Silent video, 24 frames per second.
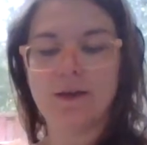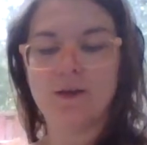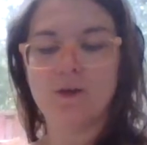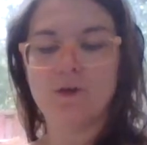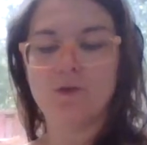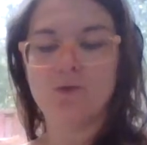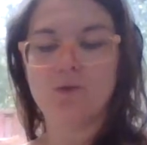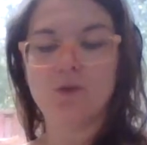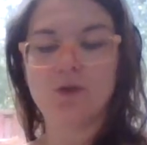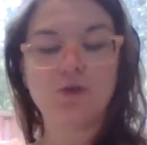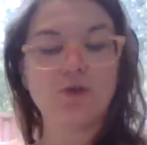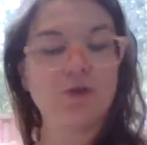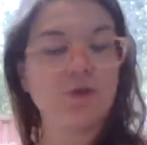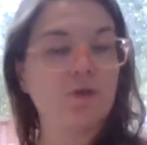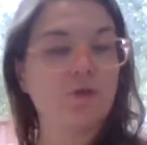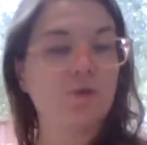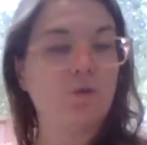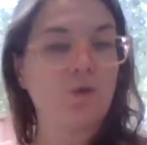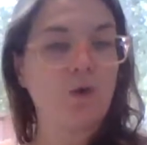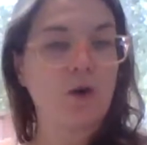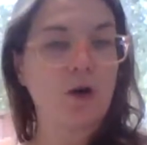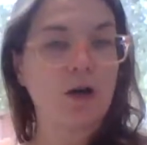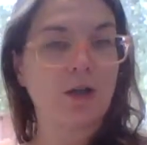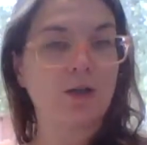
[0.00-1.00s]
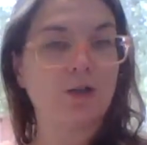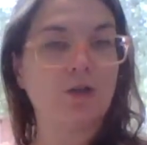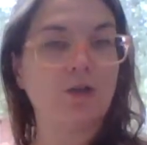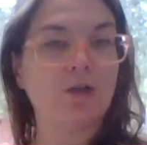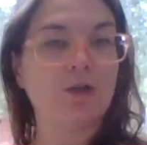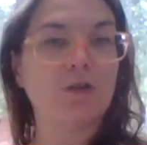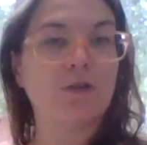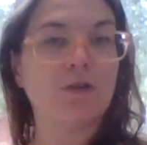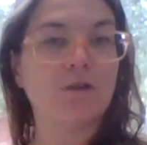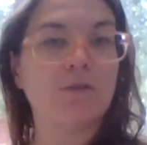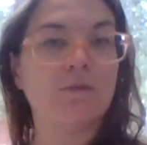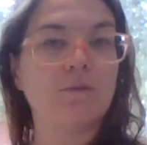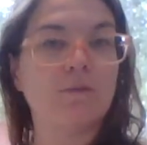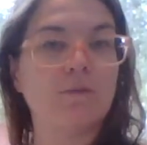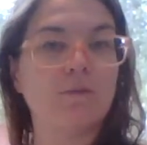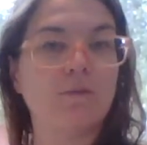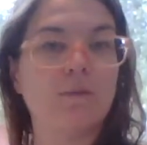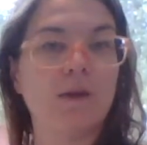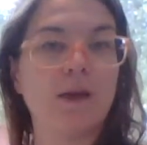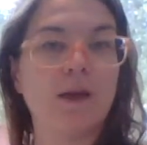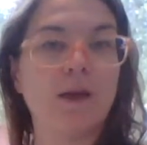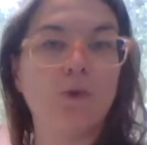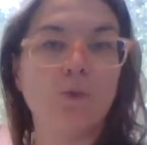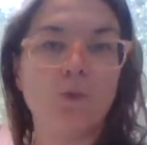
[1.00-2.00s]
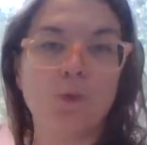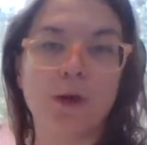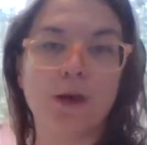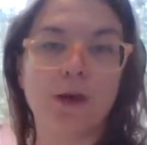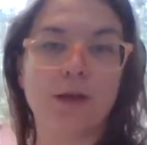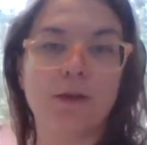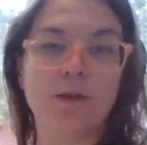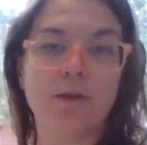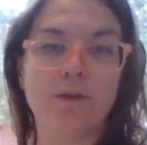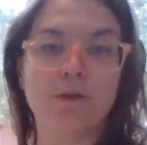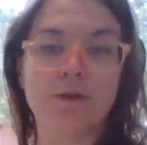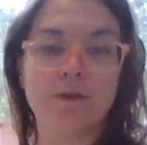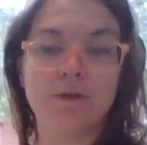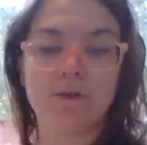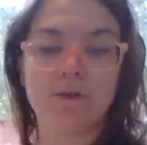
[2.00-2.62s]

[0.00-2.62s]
We just watched and waited.